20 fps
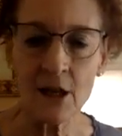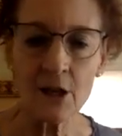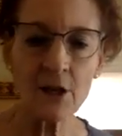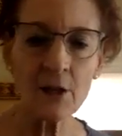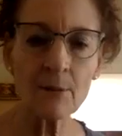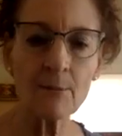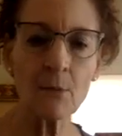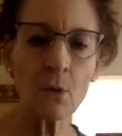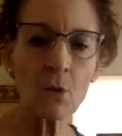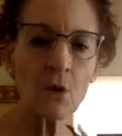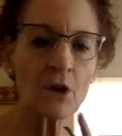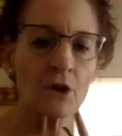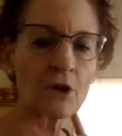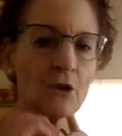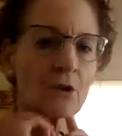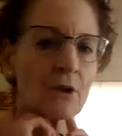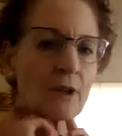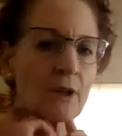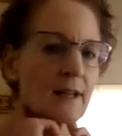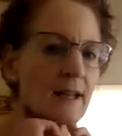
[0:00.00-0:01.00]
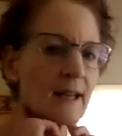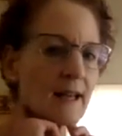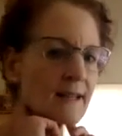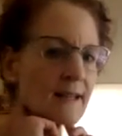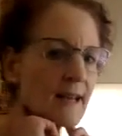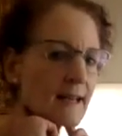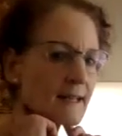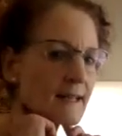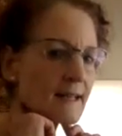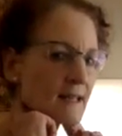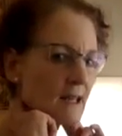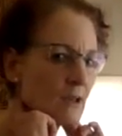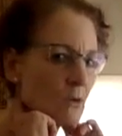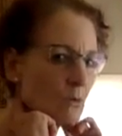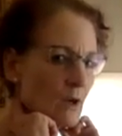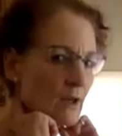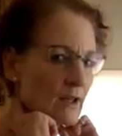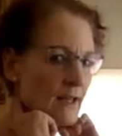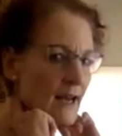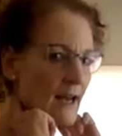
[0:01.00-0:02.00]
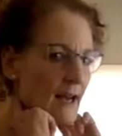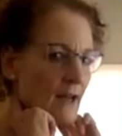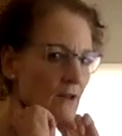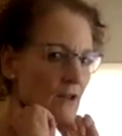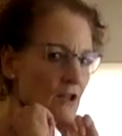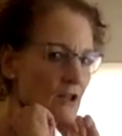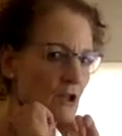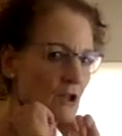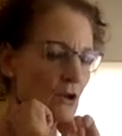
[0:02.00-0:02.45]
The more you can get that C1 Atlas